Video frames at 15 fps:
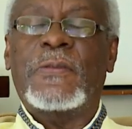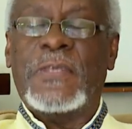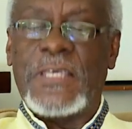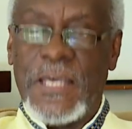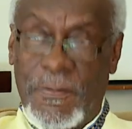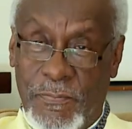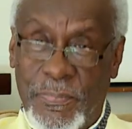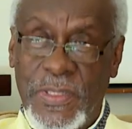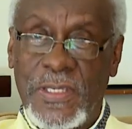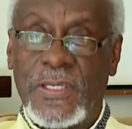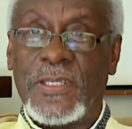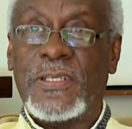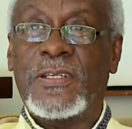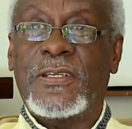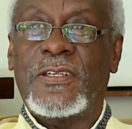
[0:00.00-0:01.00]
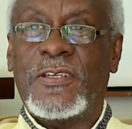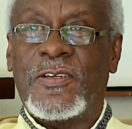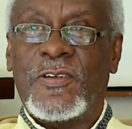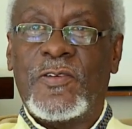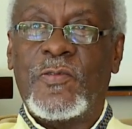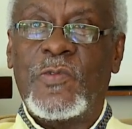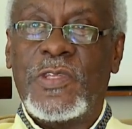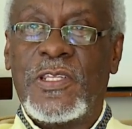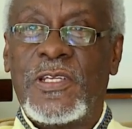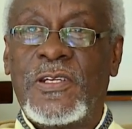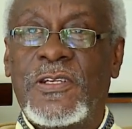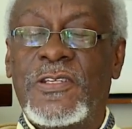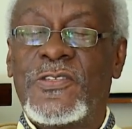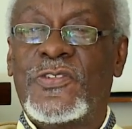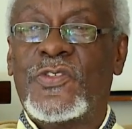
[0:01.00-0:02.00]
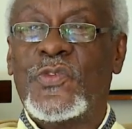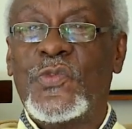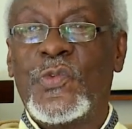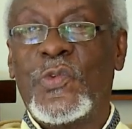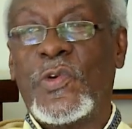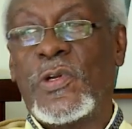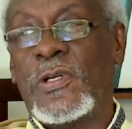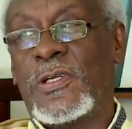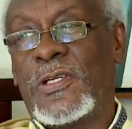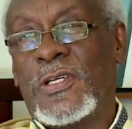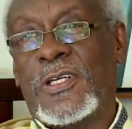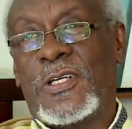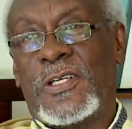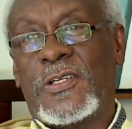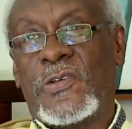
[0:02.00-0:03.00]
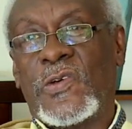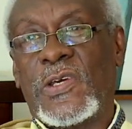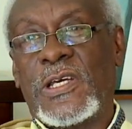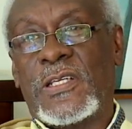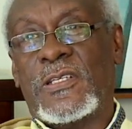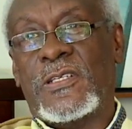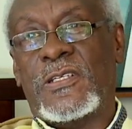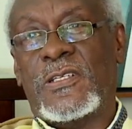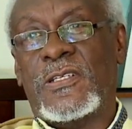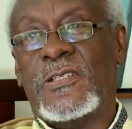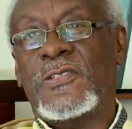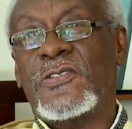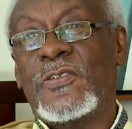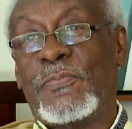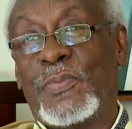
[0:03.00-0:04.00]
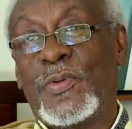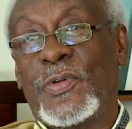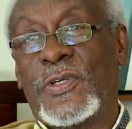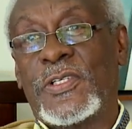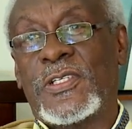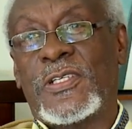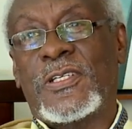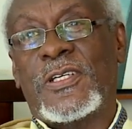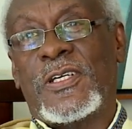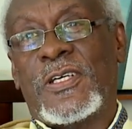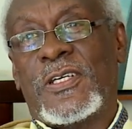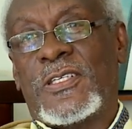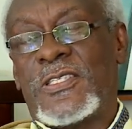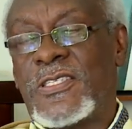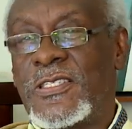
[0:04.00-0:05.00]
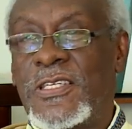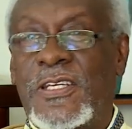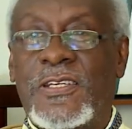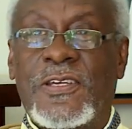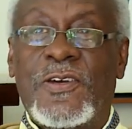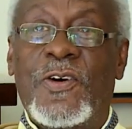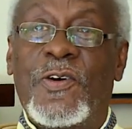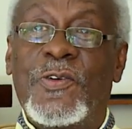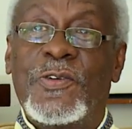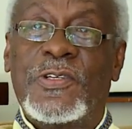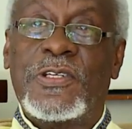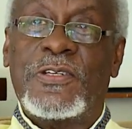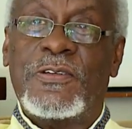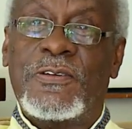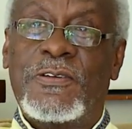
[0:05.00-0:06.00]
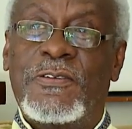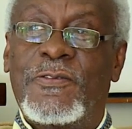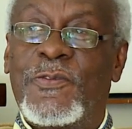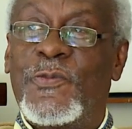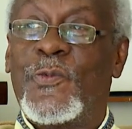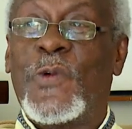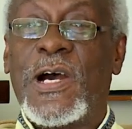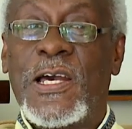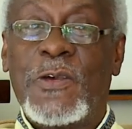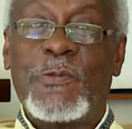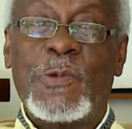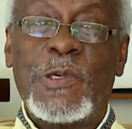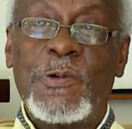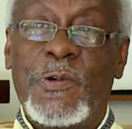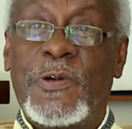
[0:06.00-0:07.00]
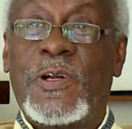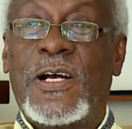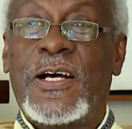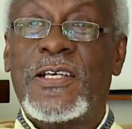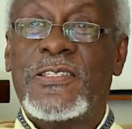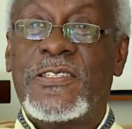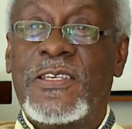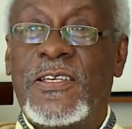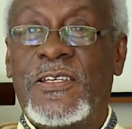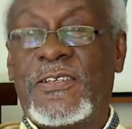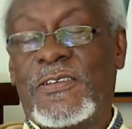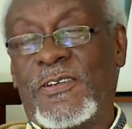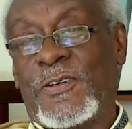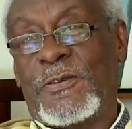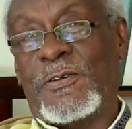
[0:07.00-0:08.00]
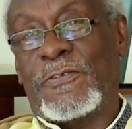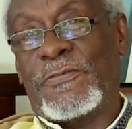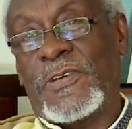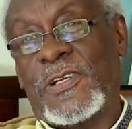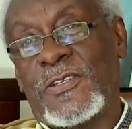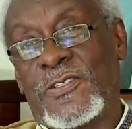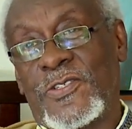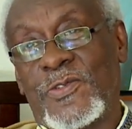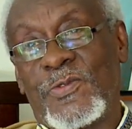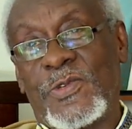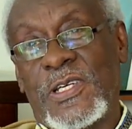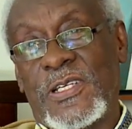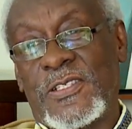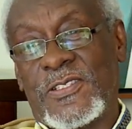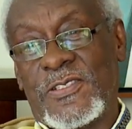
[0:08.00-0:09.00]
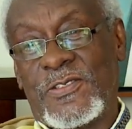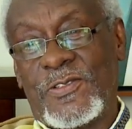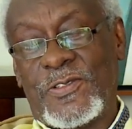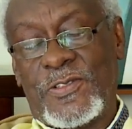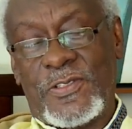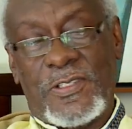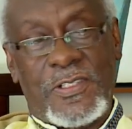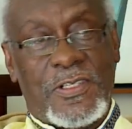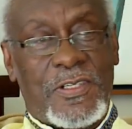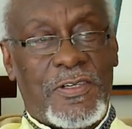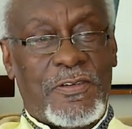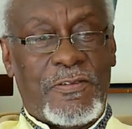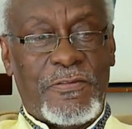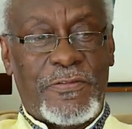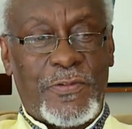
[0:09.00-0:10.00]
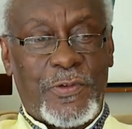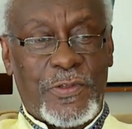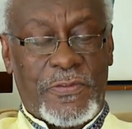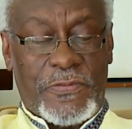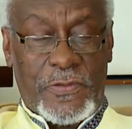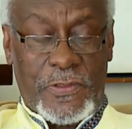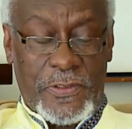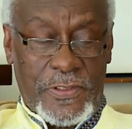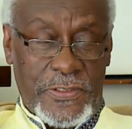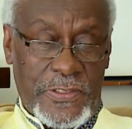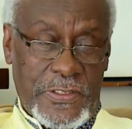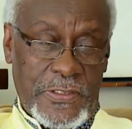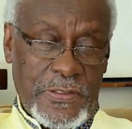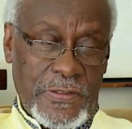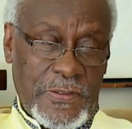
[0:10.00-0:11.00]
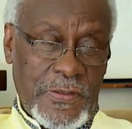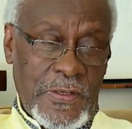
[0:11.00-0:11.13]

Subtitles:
campaign within the school to get support, setting out why we were asking our fellow students to vote for us.